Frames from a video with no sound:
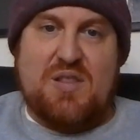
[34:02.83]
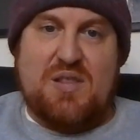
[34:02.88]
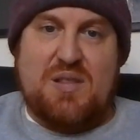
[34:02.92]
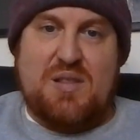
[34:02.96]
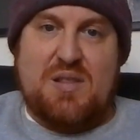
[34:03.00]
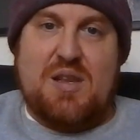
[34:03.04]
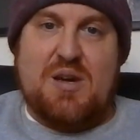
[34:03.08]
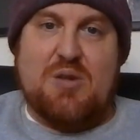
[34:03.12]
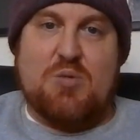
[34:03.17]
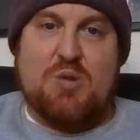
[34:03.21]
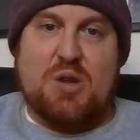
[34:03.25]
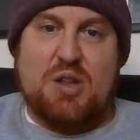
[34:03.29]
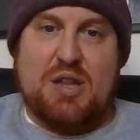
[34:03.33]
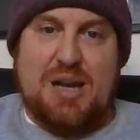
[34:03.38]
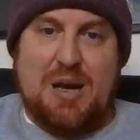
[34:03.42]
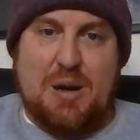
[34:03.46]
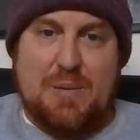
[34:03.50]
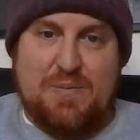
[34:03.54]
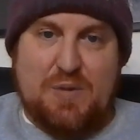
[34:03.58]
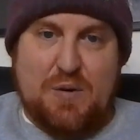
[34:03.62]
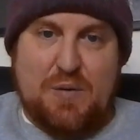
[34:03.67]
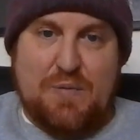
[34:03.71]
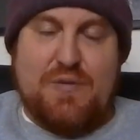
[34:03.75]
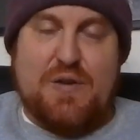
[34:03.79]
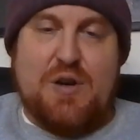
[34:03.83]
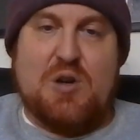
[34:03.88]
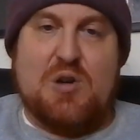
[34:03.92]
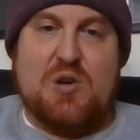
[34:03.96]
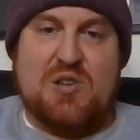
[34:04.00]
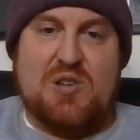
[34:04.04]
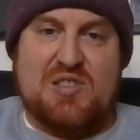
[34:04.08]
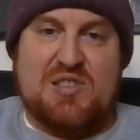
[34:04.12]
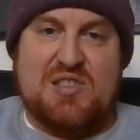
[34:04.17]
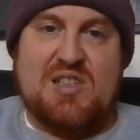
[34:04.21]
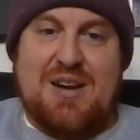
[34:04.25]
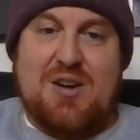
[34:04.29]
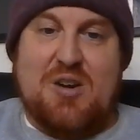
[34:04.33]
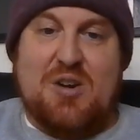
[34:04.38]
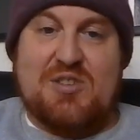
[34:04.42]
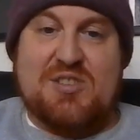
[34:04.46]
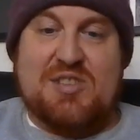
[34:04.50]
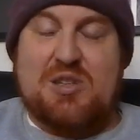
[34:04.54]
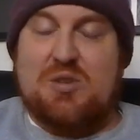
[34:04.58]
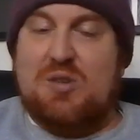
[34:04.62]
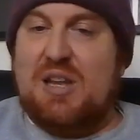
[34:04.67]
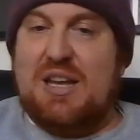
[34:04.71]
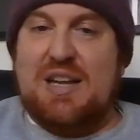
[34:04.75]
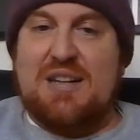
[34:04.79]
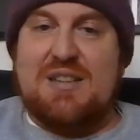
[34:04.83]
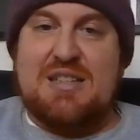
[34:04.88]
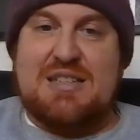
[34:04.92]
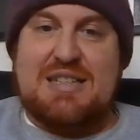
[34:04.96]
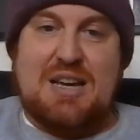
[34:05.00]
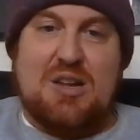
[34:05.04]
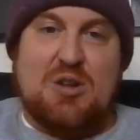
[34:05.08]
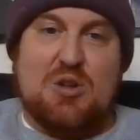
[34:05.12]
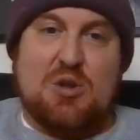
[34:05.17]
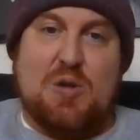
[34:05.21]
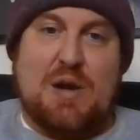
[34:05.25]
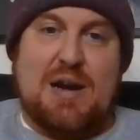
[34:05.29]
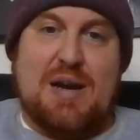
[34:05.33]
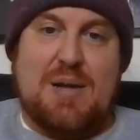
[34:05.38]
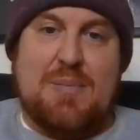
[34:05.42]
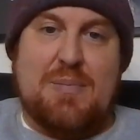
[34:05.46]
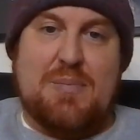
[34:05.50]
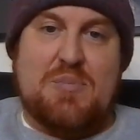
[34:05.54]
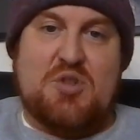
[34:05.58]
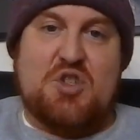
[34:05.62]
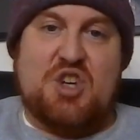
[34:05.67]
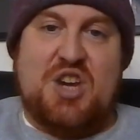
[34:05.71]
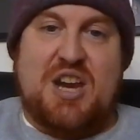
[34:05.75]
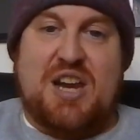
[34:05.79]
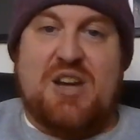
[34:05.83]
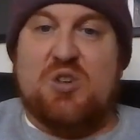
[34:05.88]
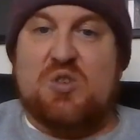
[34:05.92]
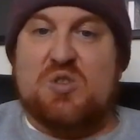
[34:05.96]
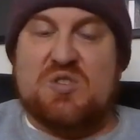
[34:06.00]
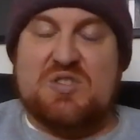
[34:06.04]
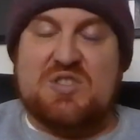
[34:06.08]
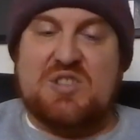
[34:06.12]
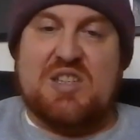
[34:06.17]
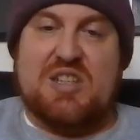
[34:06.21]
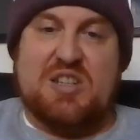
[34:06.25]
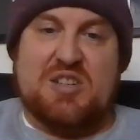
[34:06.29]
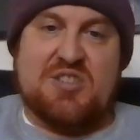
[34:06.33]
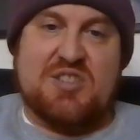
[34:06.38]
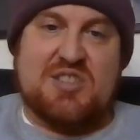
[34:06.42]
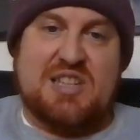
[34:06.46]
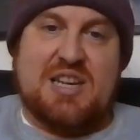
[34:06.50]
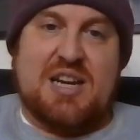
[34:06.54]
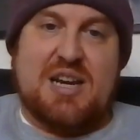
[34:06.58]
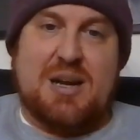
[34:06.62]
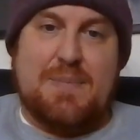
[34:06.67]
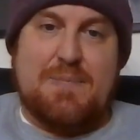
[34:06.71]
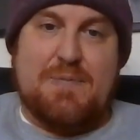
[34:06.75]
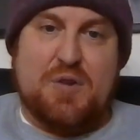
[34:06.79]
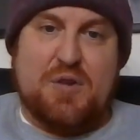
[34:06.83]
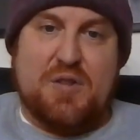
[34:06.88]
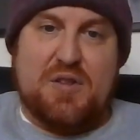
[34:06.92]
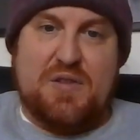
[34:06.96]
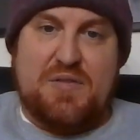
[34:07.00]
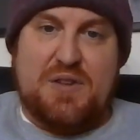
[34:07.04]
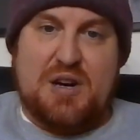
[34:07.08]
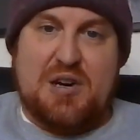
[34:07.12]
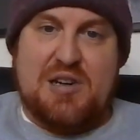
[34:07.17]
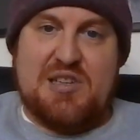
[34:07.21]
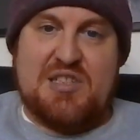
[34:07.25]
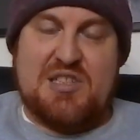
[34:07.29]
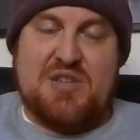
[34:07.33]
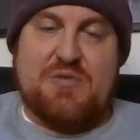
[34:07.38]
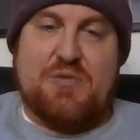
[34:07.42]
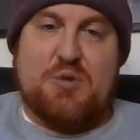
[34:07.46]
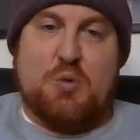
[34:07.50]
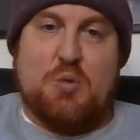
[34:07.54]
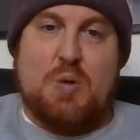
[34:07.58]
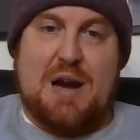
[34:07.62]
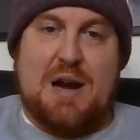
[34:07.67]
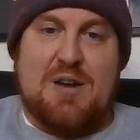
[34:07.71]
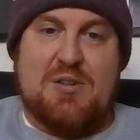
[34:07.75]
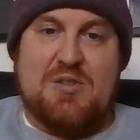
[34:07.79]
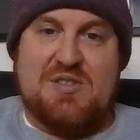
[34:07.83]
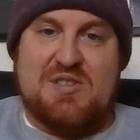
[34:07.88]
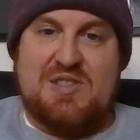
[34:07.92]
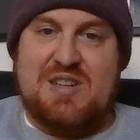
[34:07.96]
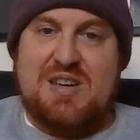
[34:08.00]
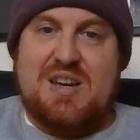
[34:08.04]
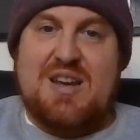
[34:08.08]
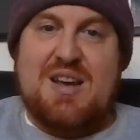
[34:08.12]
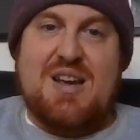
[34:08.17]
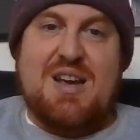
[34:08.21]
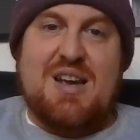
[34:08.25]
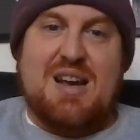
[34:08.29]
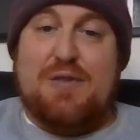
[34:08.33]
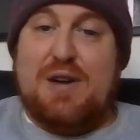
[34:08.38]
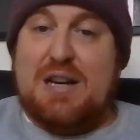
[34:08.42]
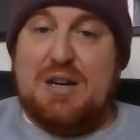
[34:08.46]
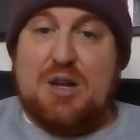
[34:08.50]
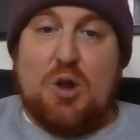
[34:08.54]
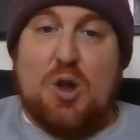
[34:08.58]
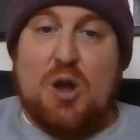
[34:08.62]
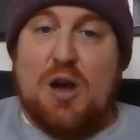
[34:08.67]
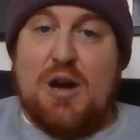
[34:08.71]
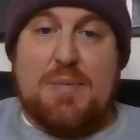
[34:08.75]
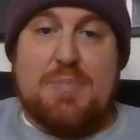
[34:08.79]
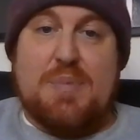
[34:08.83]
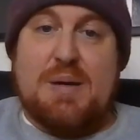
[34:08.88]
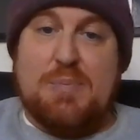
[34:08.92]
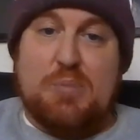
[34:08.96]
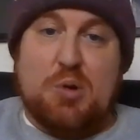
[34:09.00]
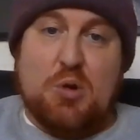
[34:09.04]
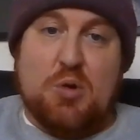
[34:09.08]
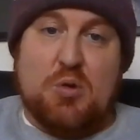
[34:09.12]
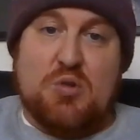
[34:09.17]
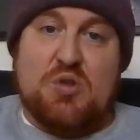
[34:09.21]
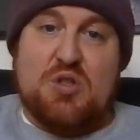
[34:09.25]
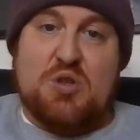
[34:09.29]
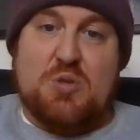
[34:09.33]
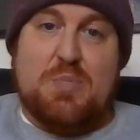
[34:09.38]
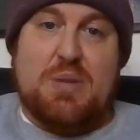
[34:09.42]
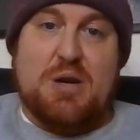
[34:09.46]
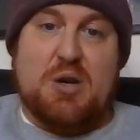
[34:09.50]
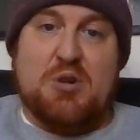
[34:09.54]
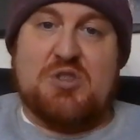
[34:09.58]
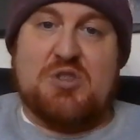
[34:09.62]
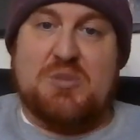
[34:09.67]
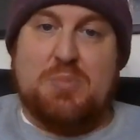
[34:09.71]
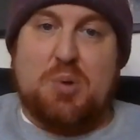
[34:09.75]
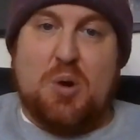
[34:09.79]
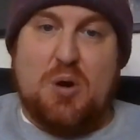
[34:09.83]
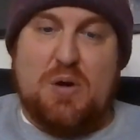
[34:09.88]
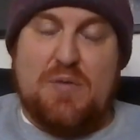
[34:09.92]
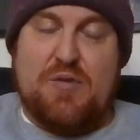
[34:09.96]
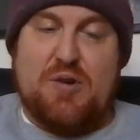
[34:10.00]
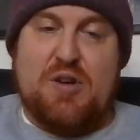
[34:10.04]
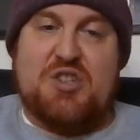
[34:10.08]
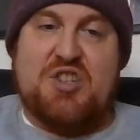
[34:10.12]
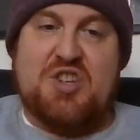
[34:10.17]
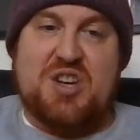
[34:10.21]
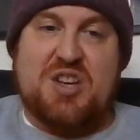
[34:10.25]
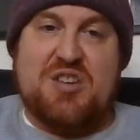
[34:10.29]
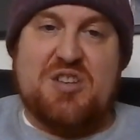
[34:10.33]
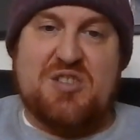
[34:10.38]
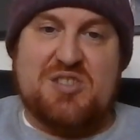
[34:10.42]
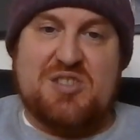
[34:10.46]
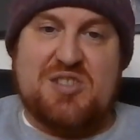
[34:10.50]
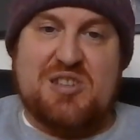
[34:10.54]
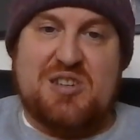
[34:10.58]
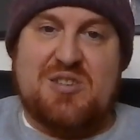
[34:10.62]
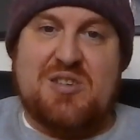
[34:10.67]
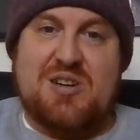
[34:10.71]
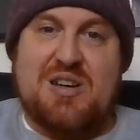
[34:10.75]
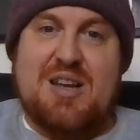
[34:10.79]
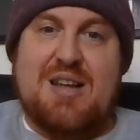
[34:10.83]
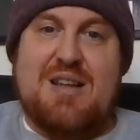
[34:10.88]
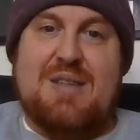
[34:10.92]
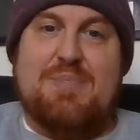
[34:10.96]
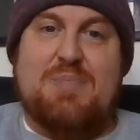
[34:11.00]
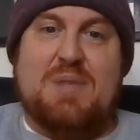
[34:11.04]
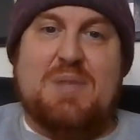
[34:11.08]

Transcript: with really helpful folks and also like the Telegram channels that are set up for the various different rounds. I find a lot of people do peer support for each other. So